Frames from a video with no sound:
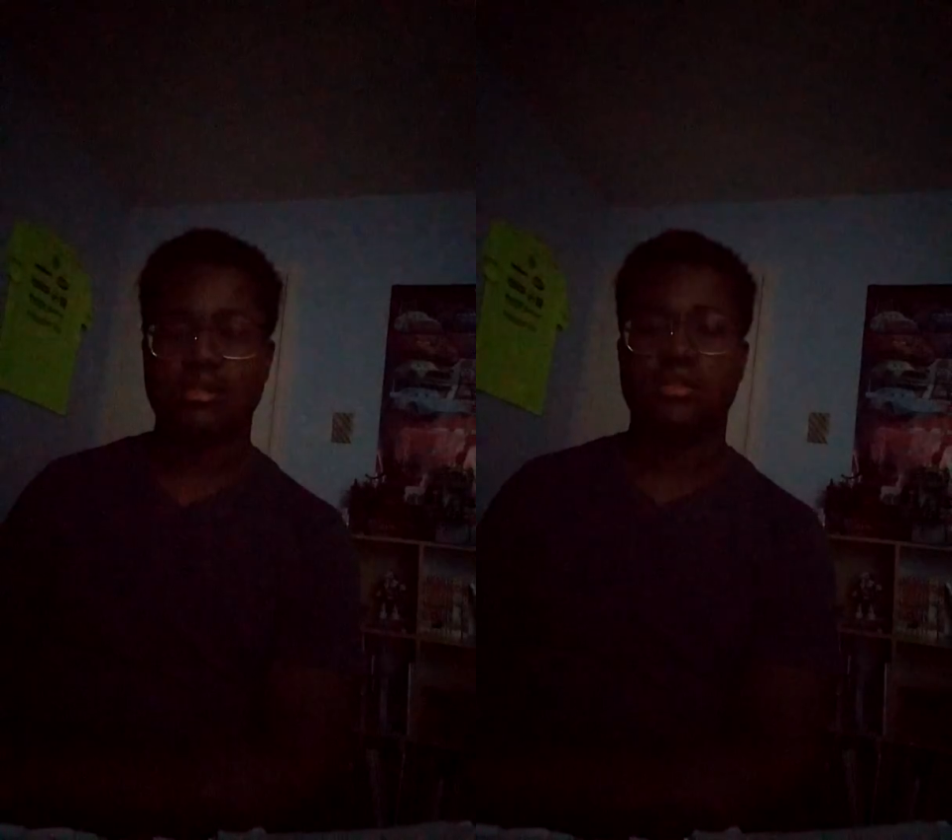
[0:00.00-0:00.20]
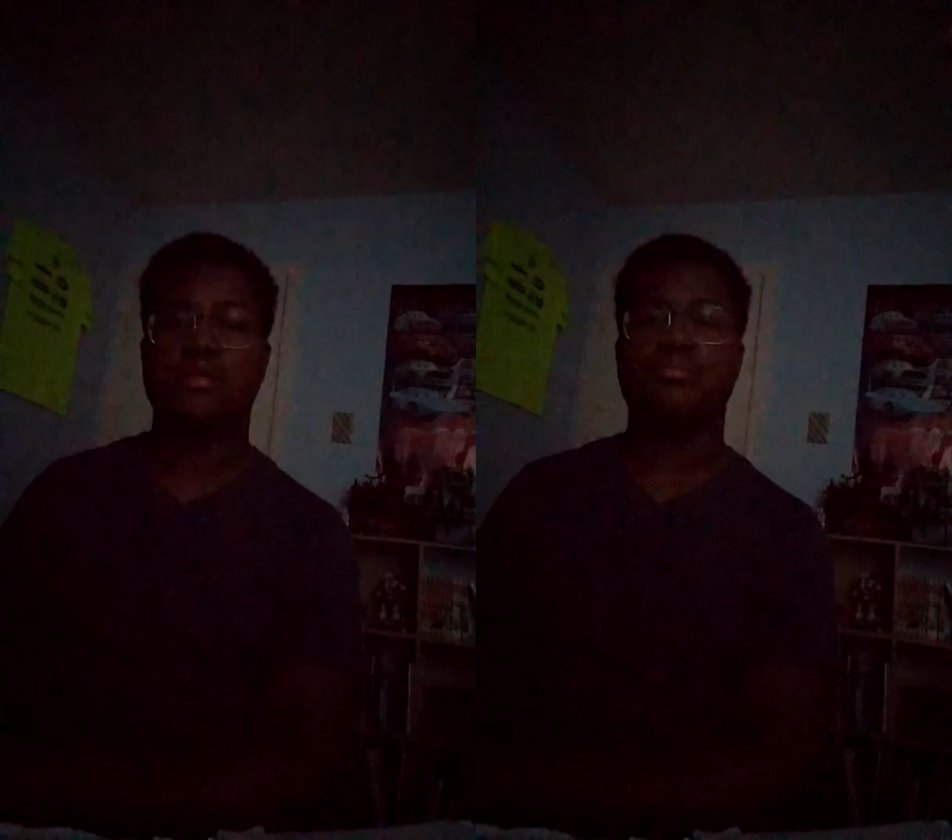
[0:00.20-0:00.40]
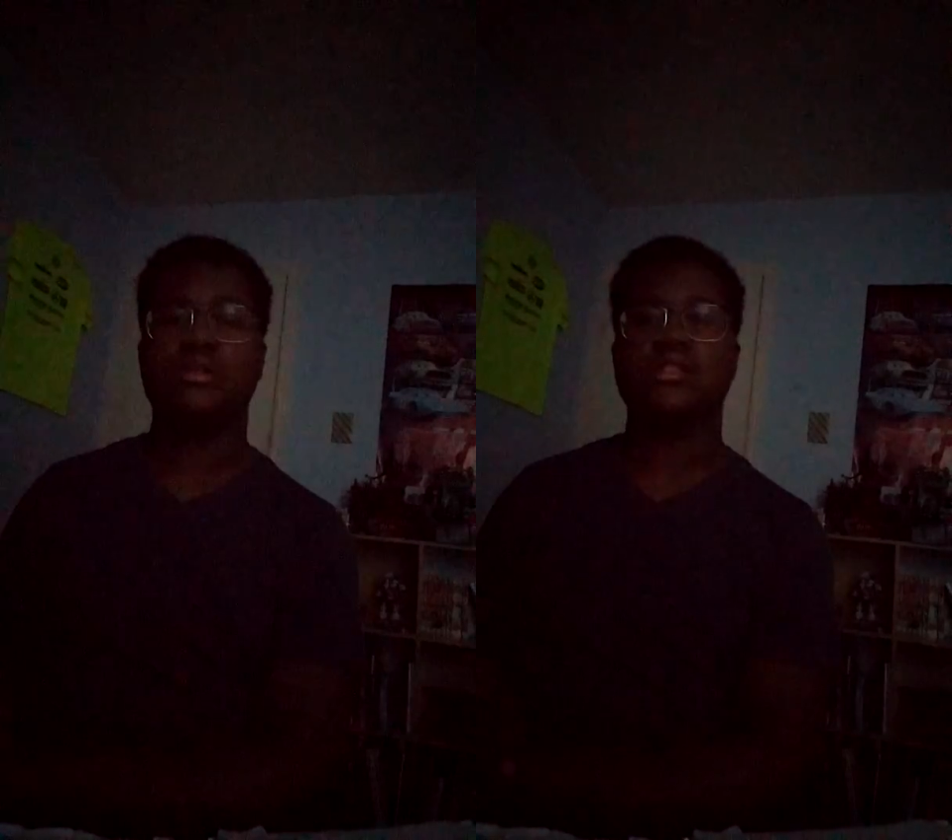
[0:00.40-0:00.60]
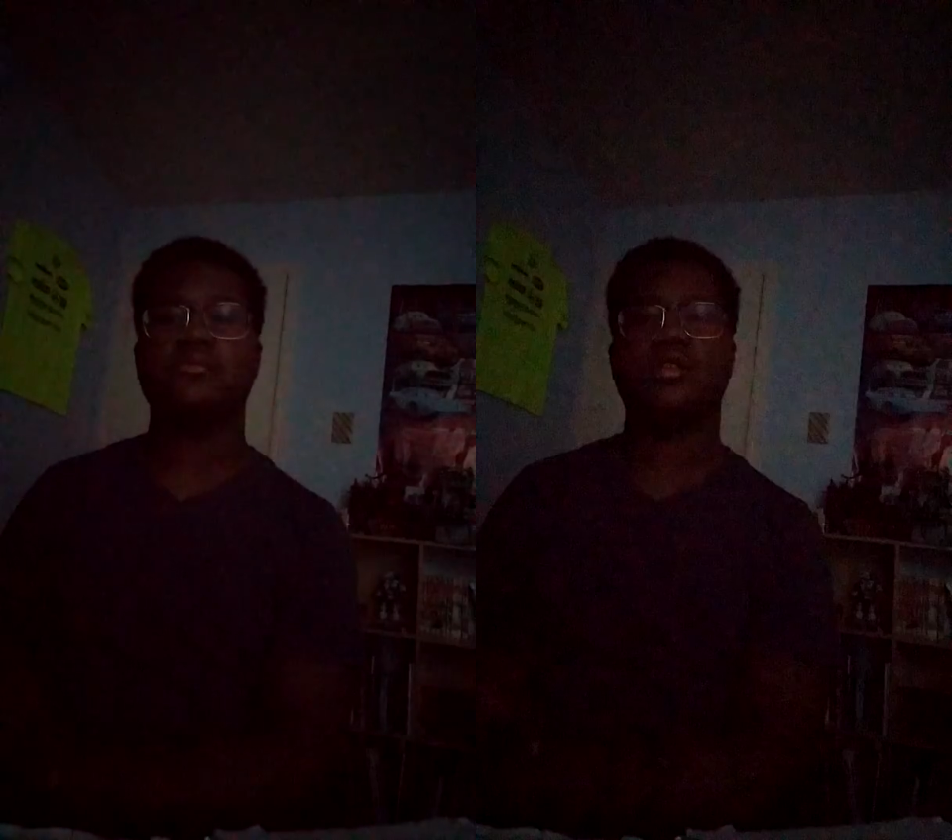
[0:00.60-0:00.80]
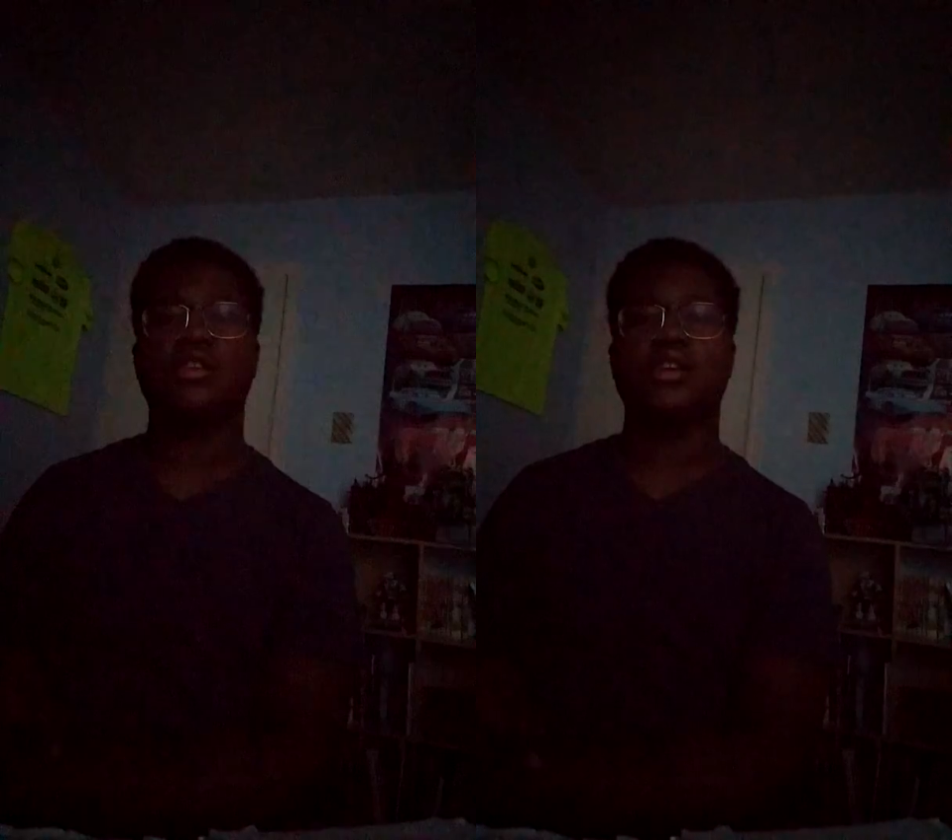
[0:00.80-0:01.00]
the pitching
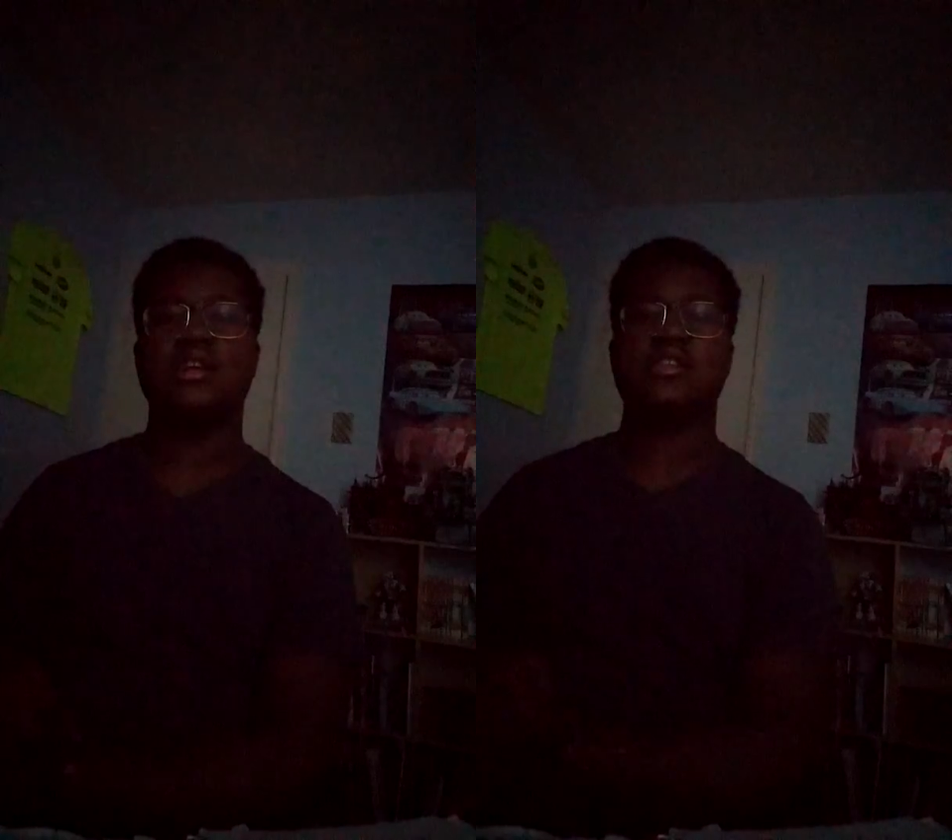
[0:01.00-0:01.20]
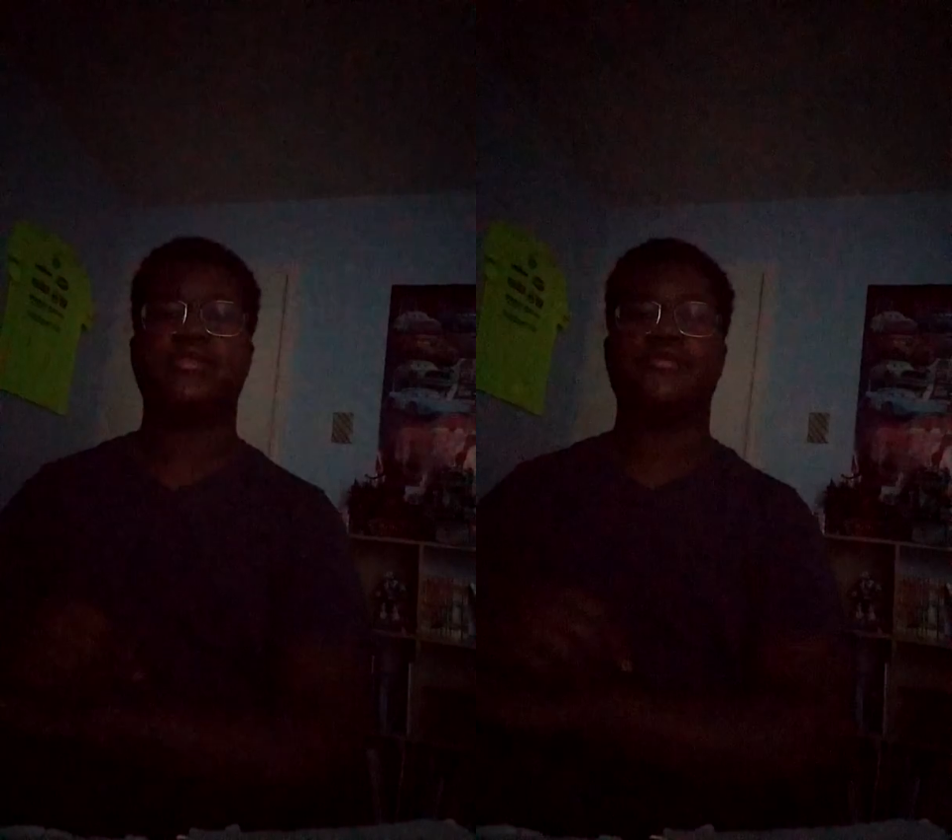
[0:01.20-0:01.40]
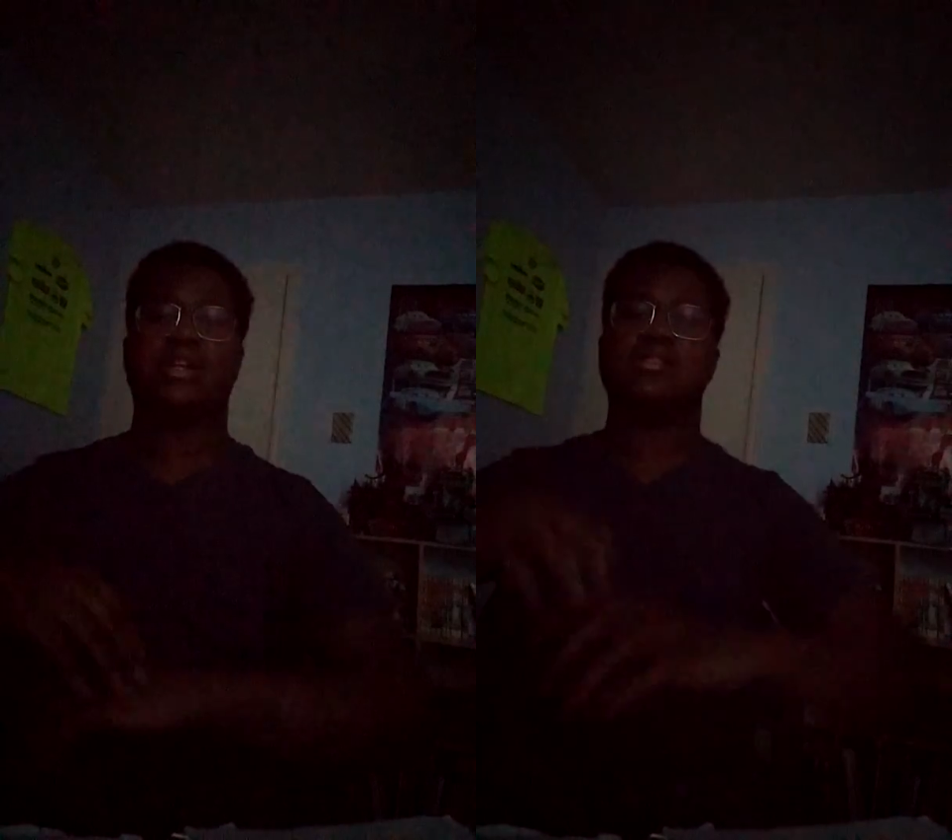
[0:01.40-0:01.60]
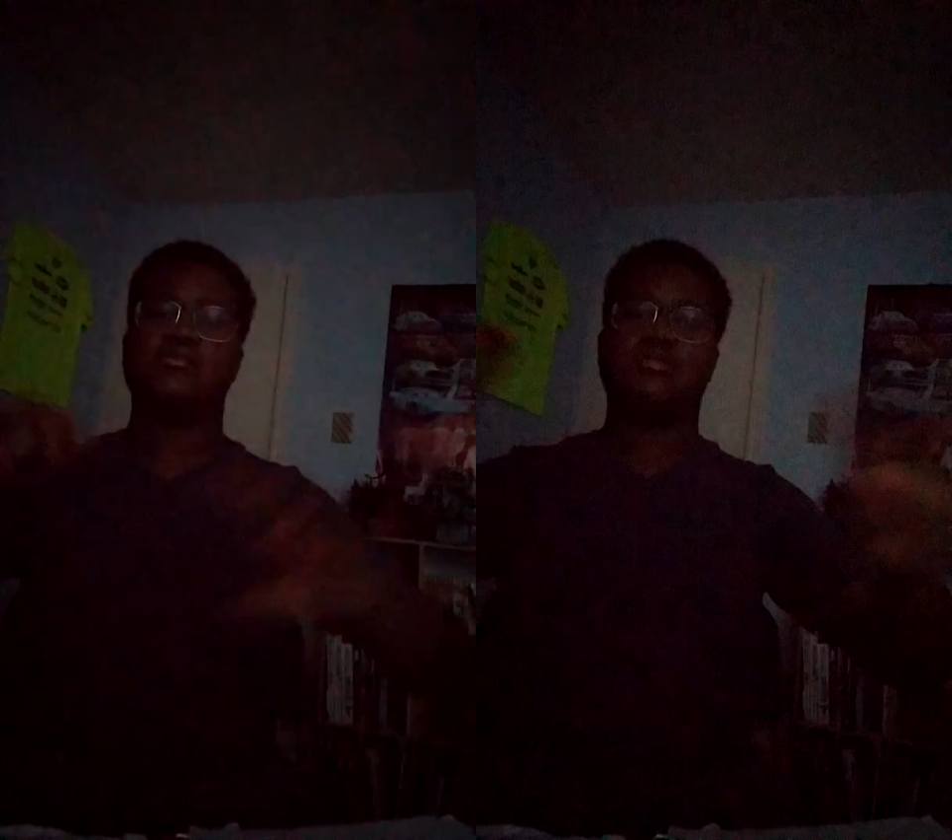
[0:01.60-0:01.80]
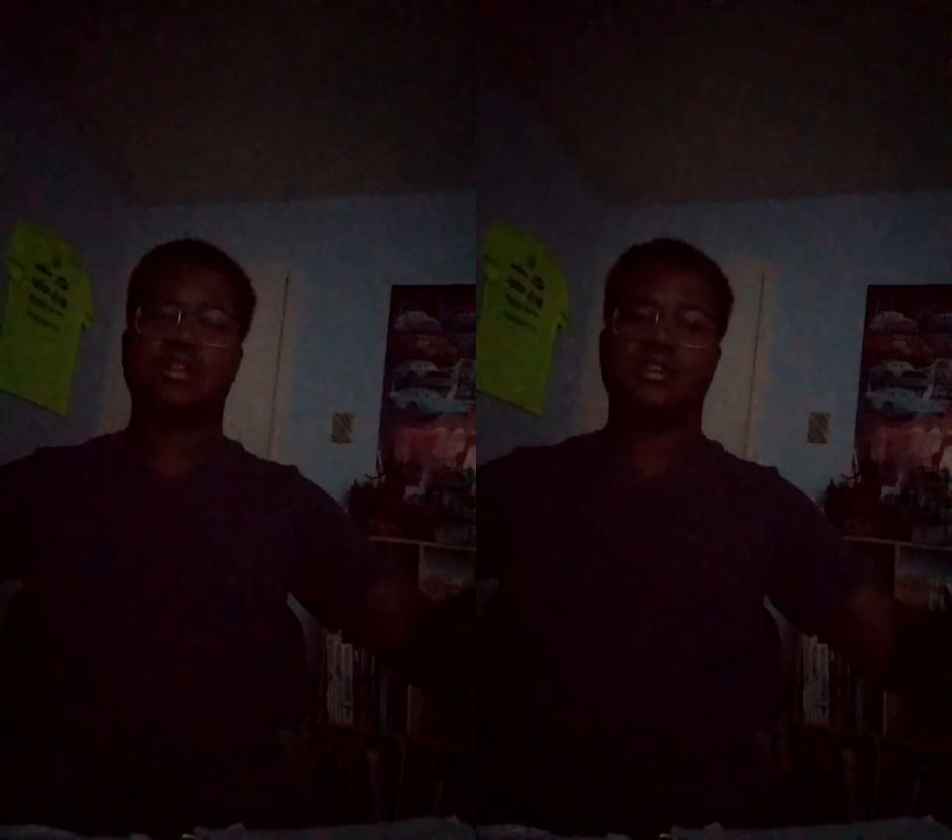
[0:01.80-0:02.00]
part kind of just fades
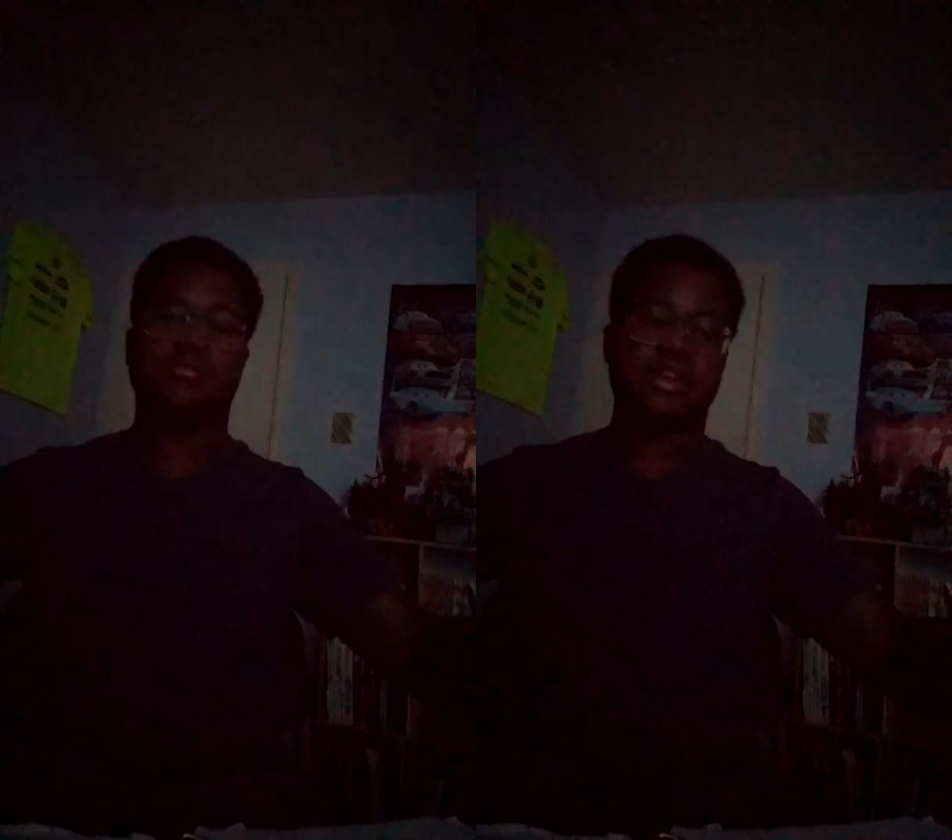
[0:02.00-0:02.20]
away